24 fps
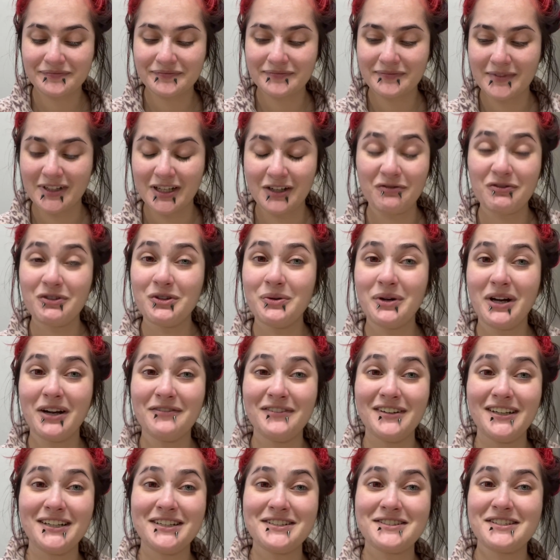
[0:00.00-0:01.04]
If you have
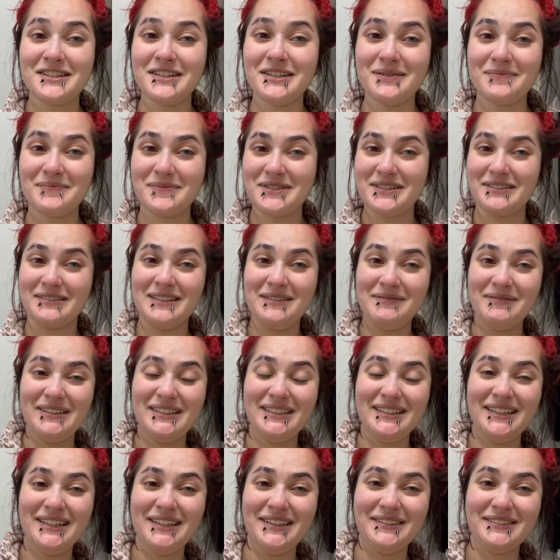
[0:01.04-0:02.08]
any tips, let me
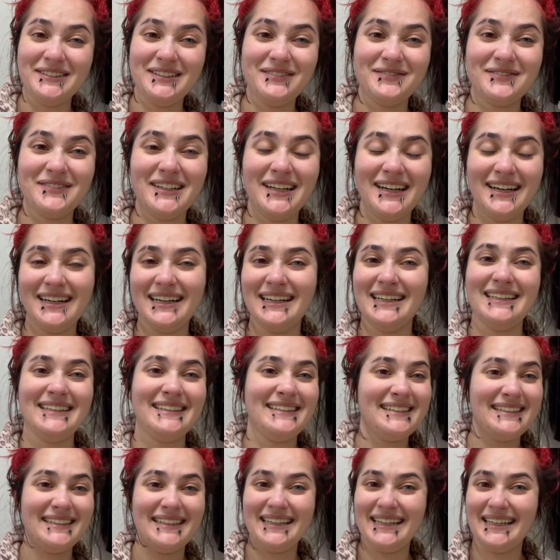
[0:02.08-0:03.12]
know. If not,
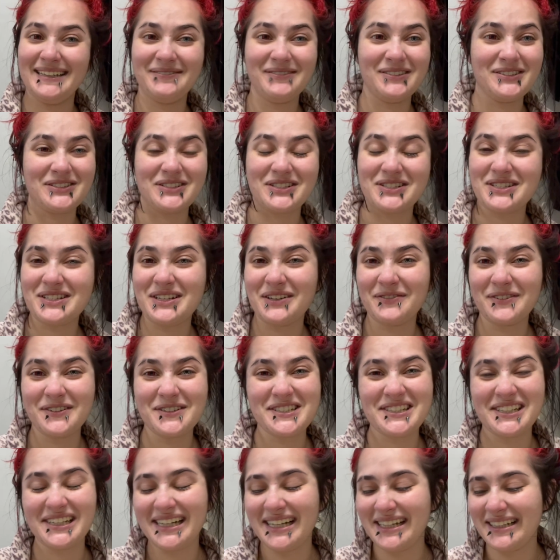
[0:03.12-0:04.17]
hey, we'll just suffer
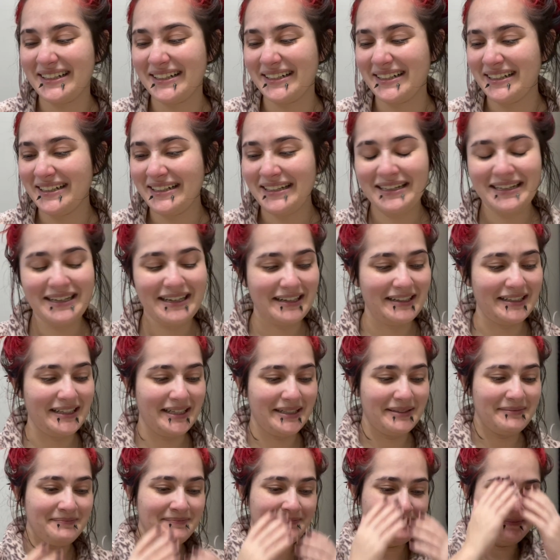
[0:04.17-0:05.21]
together. All
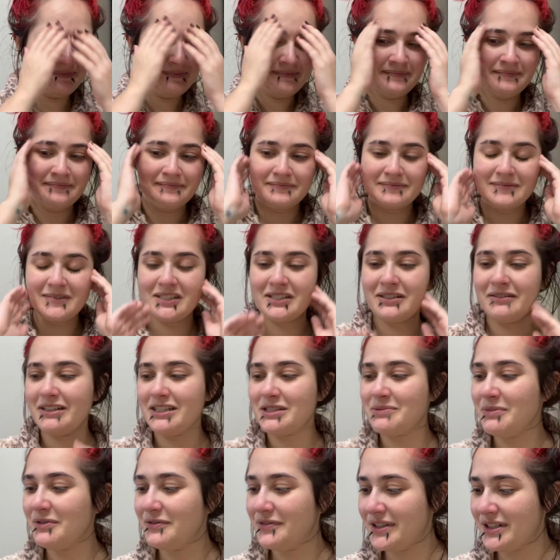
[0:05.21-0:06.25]
right, so let's
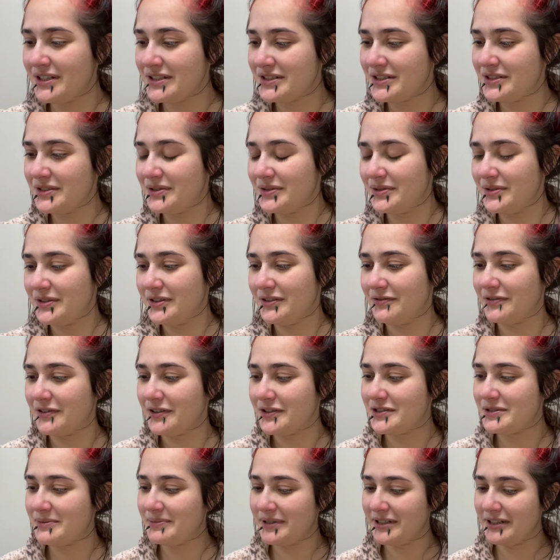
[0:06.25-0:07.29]
move on to the
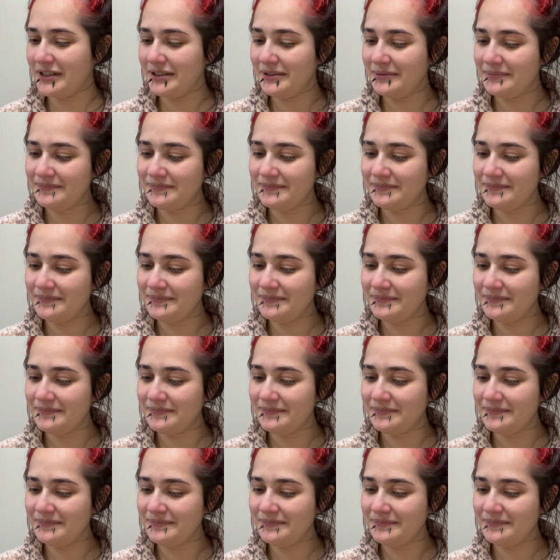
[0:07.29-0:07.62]
first part